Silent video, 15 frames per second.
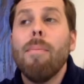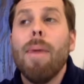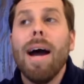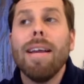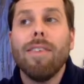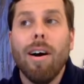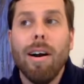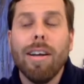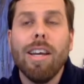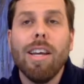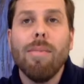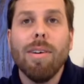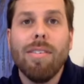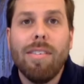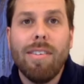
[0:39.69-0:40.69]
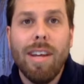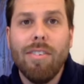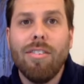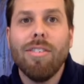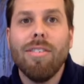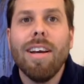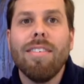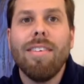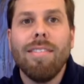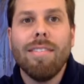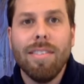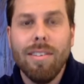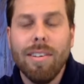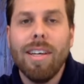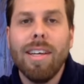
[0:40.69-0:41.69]
by talking about stage
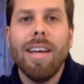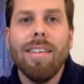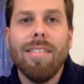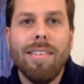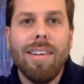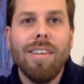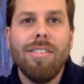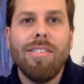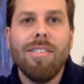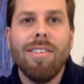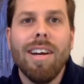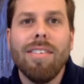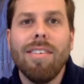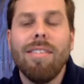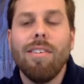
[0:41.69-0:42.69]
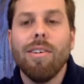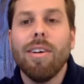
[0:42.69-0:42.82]
directions and looking at stage directions,